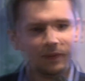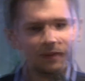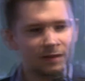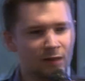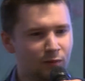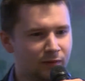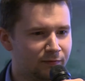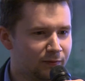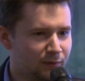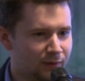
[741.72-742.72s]
So
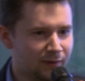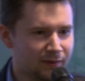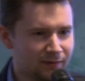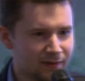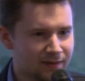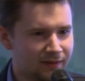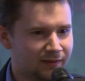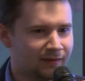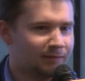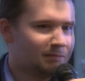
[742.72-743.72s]
if you are interested
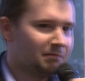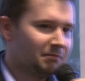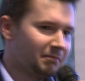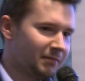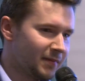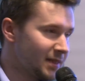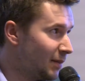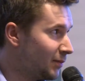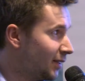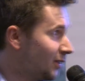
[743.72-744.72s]
in
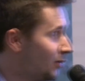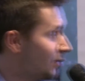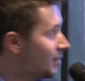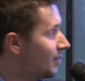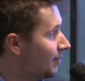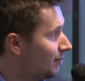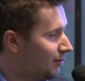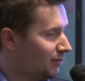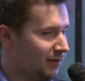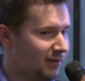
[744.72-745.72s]
some technologies, I
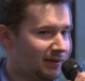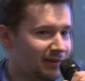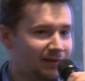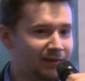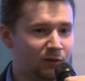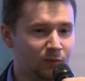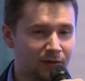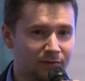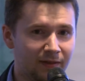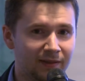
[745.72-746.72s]
think you
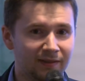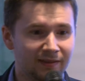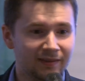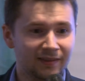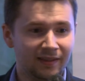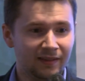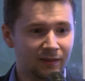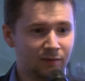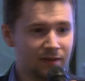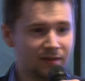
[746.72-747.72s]
may find it
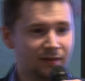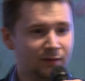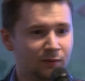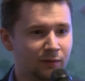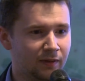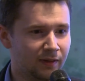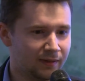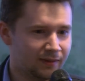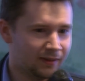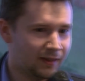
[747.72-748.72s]
interesting to look
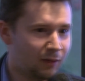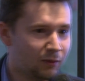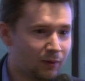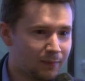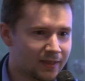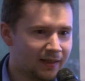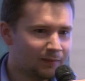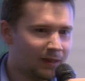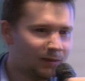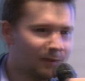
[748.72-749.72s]
at our website
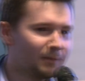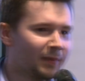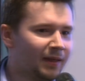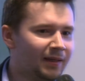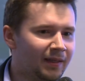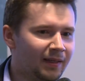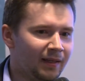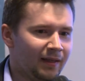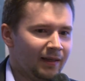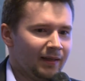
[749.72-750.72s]
maybe.
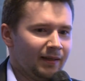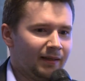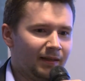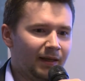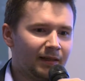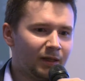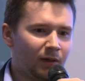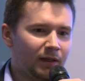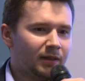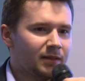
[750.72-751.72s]
And the
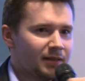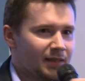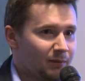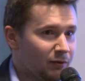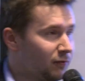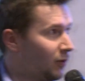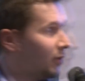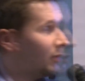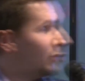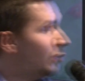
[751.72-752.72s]
quality, as I said
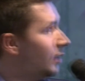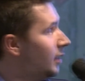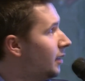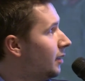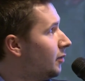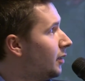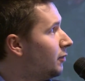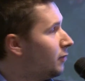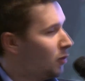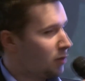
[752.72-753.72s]
before, we really
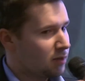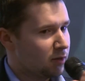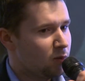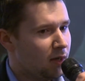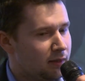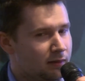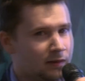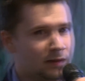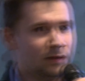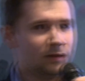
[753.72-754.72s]
focus on
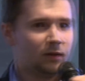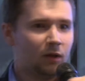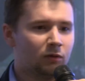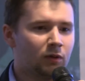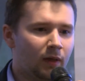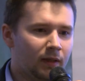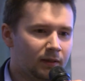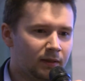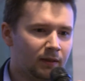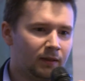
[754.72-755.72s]
quality, code
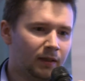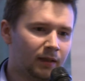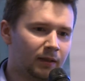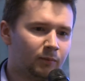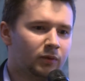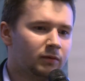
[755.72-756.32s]
quality, and the